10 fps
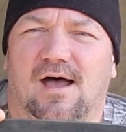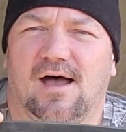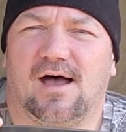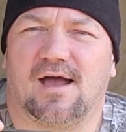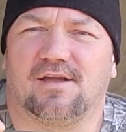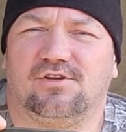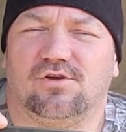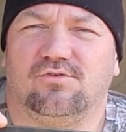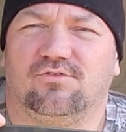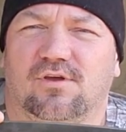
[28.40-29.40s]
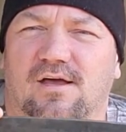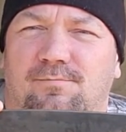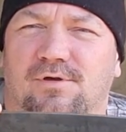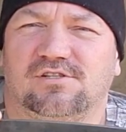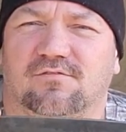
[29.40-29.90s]
I can use a
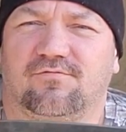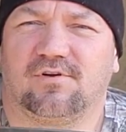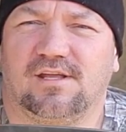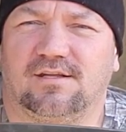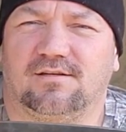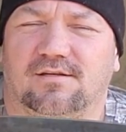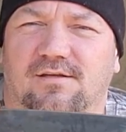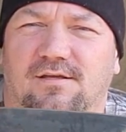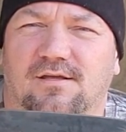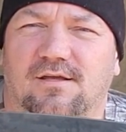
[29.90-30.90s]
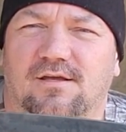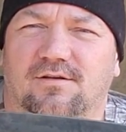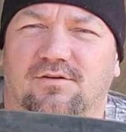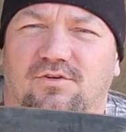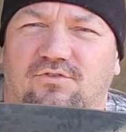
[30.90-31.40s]
piece of flint
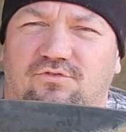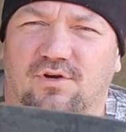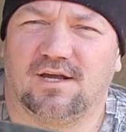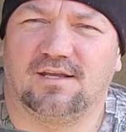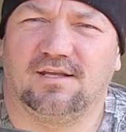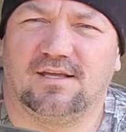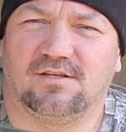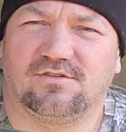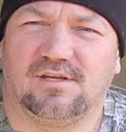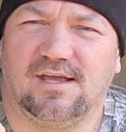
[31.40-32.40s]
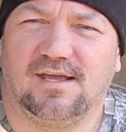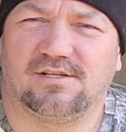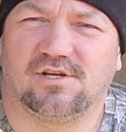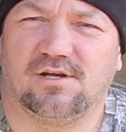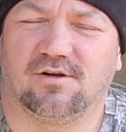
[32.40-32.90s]
striking against the edge
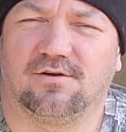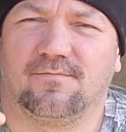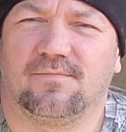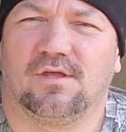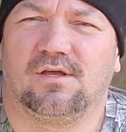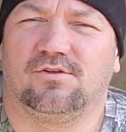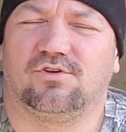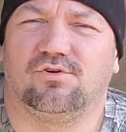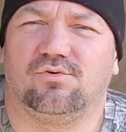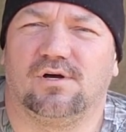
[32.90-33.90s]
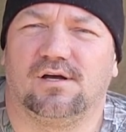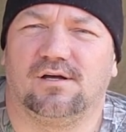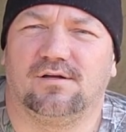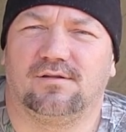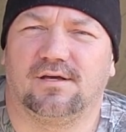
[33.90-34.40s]
here to
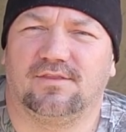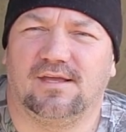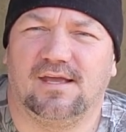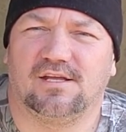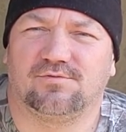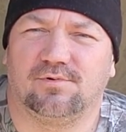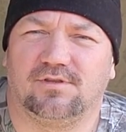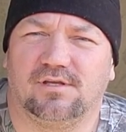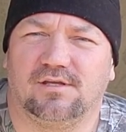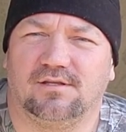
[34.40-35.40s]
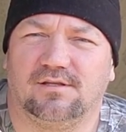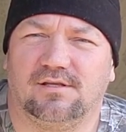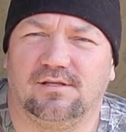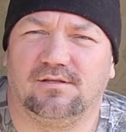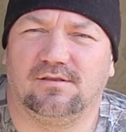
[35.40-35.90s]
not the edge but the
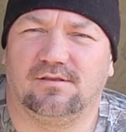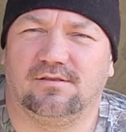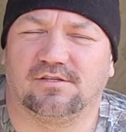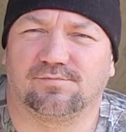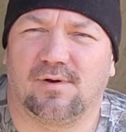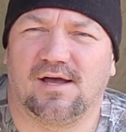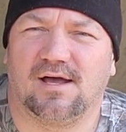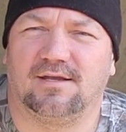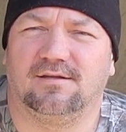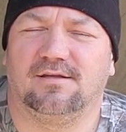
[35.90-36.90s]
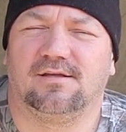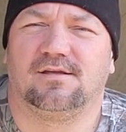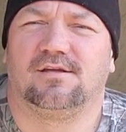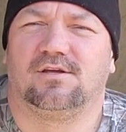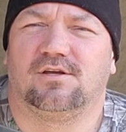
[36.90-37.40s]
spine
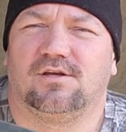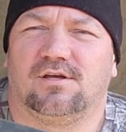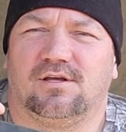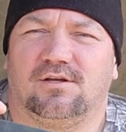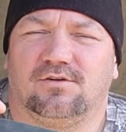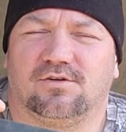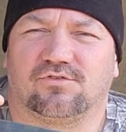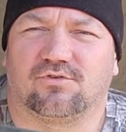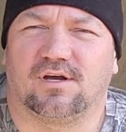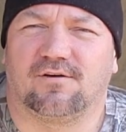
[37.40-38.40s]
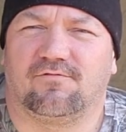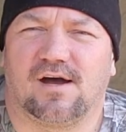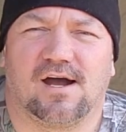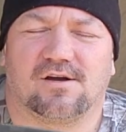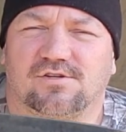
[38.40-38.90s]
to strike a
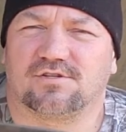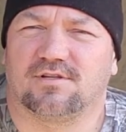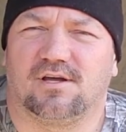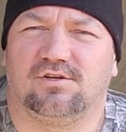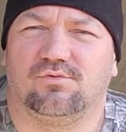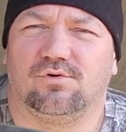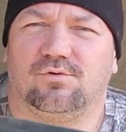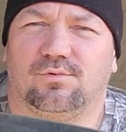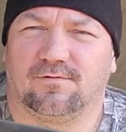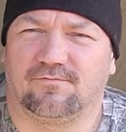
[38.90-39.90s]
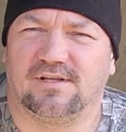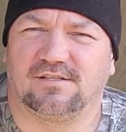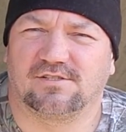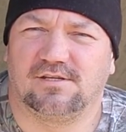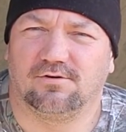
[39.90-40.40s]
fire just like you would with a flint and
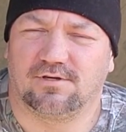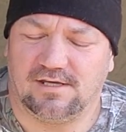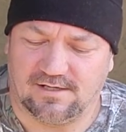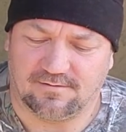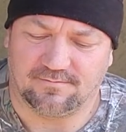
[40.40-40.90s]
steel kit.